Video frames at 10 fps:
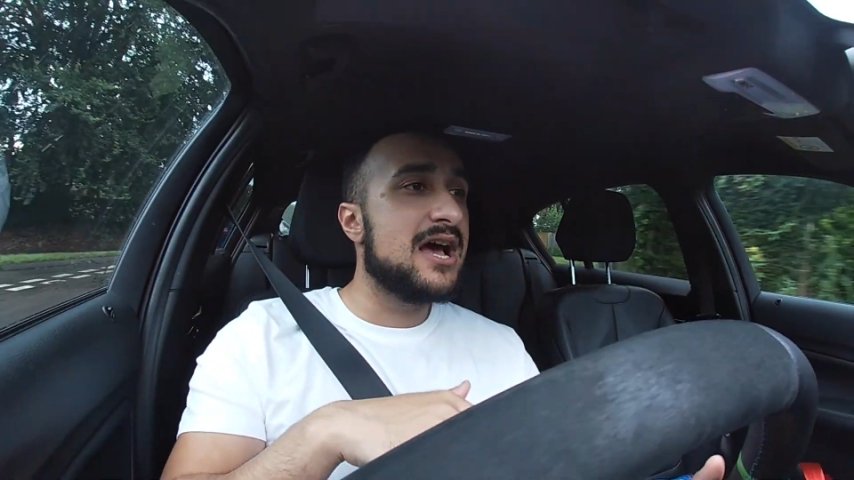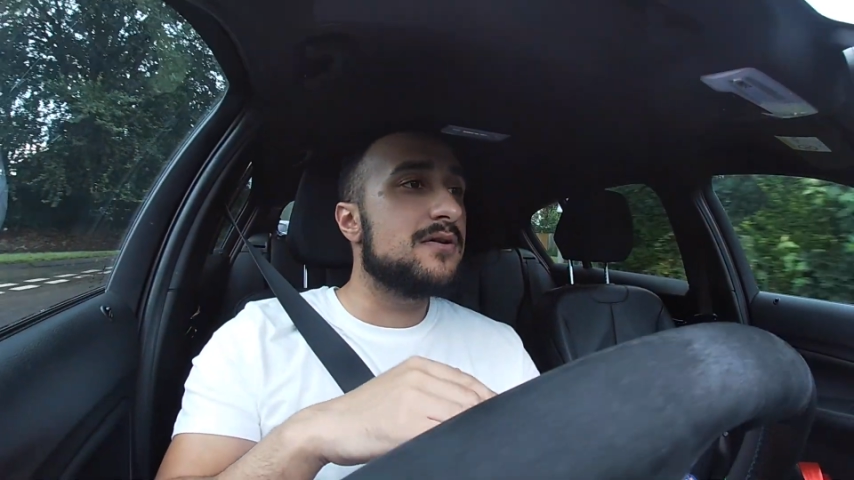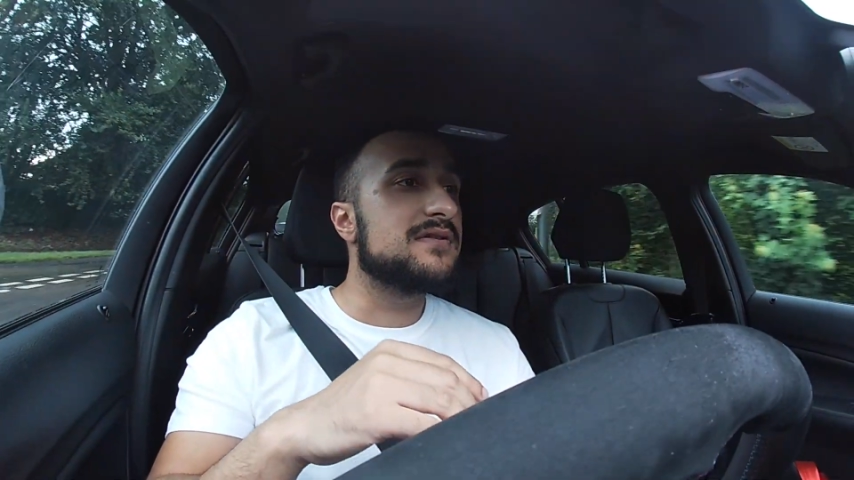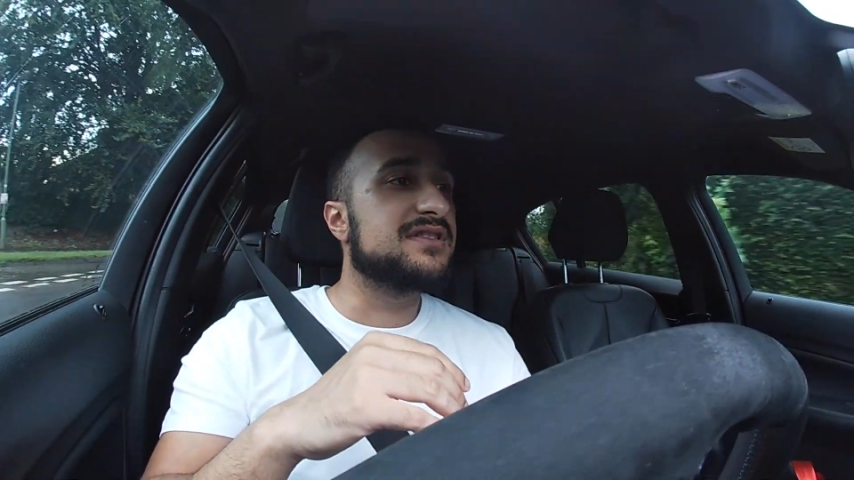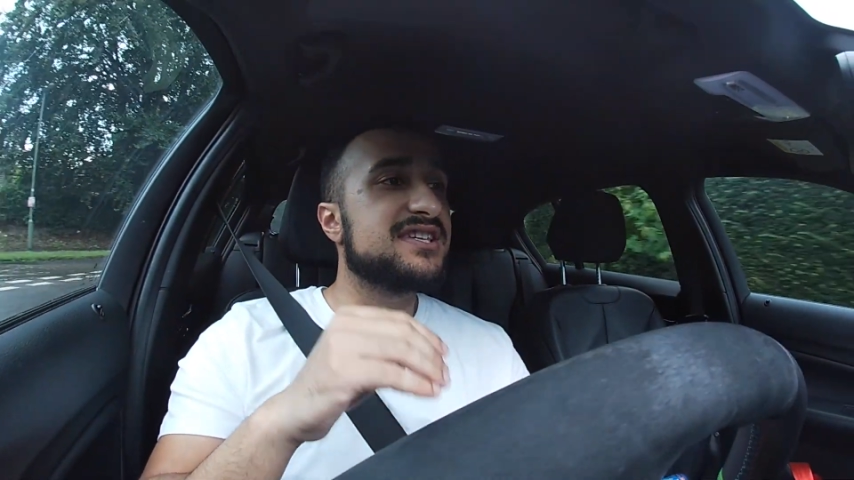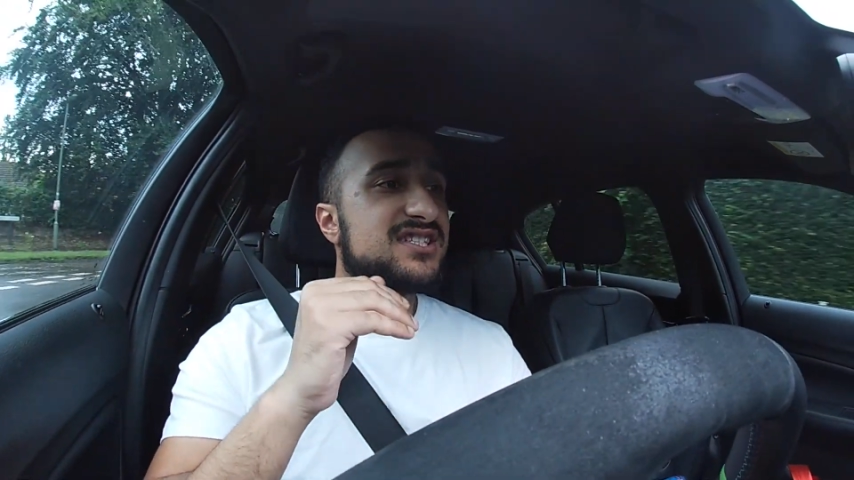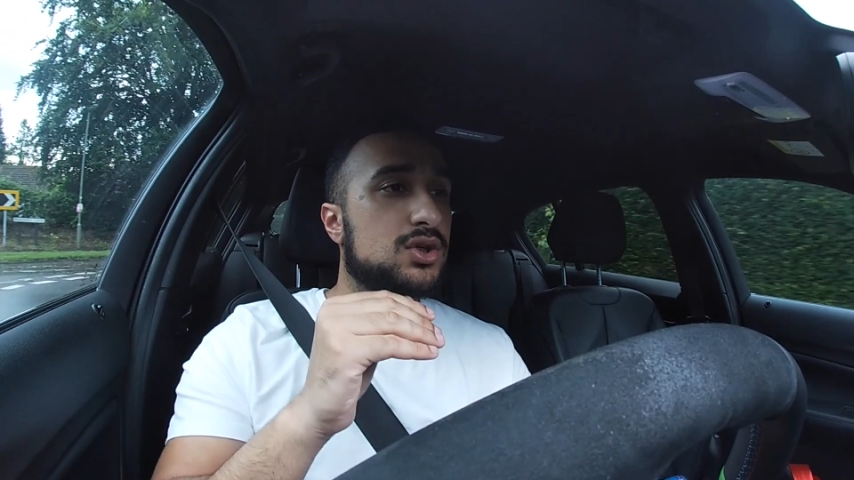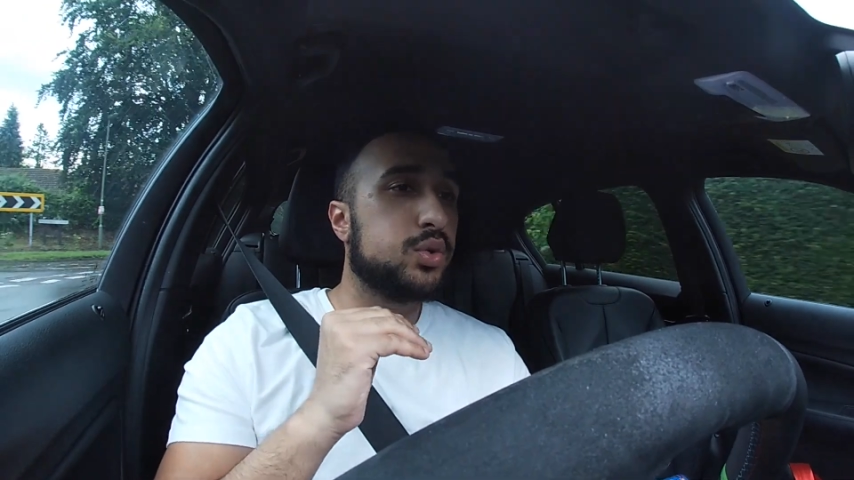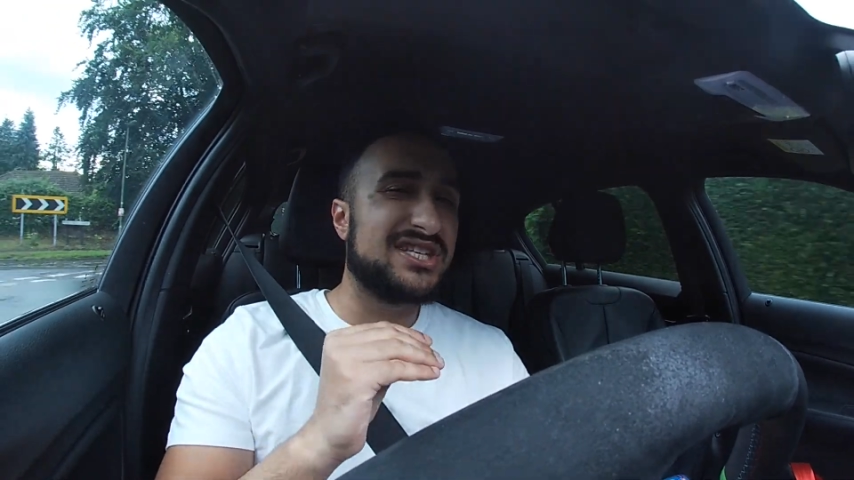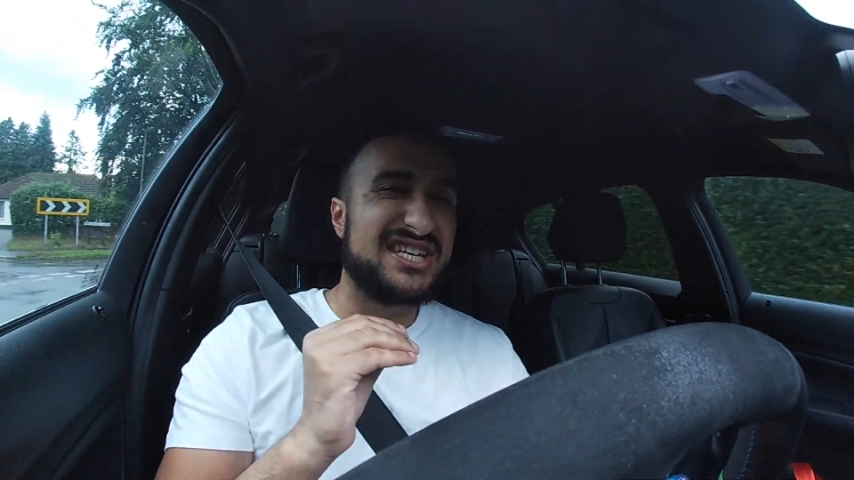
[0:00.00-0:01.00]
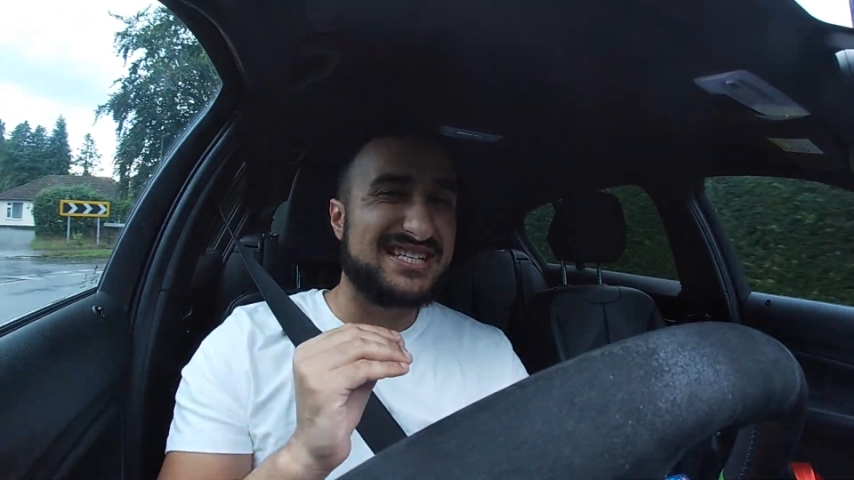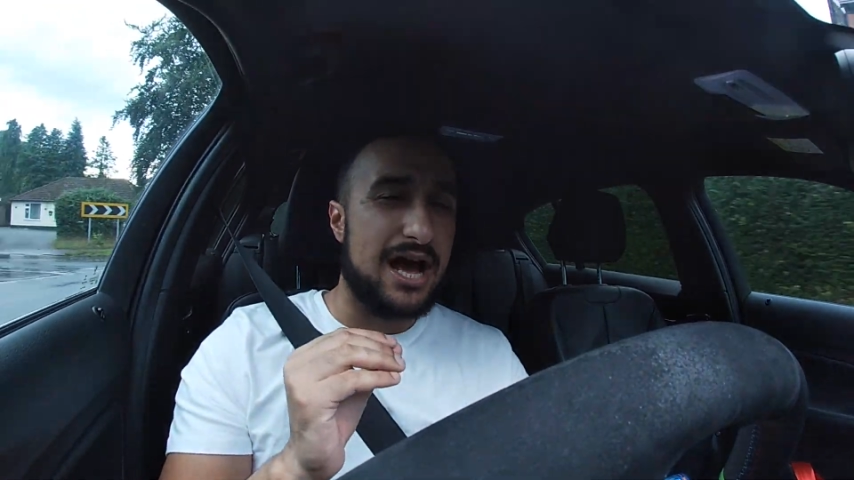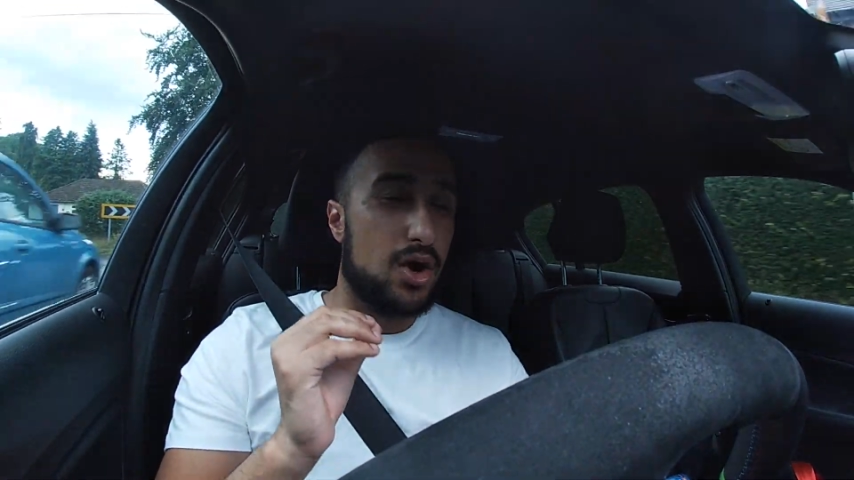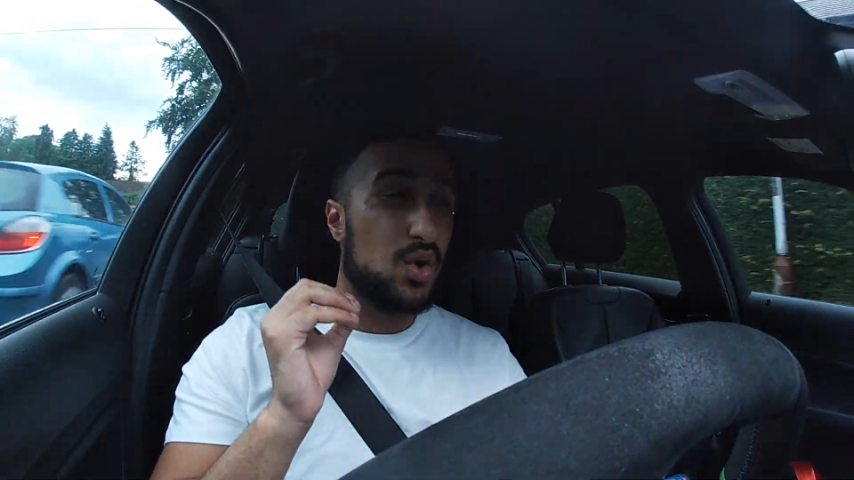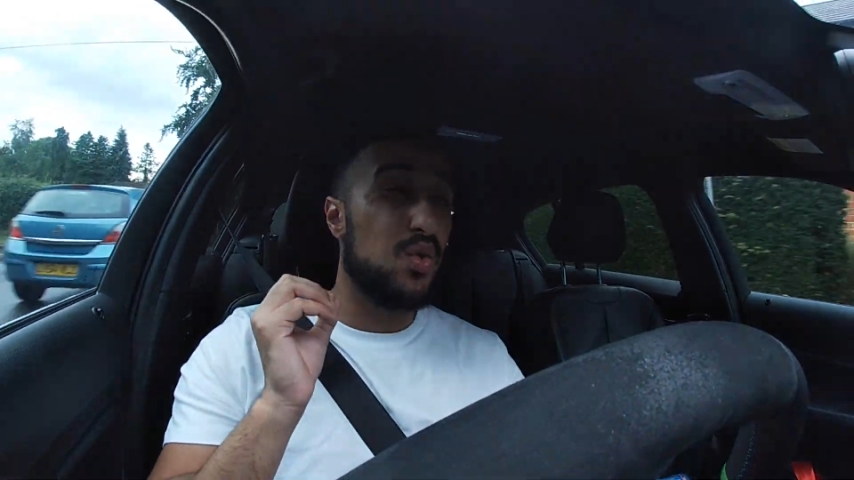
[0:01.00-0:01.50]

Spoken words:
out, this twitches out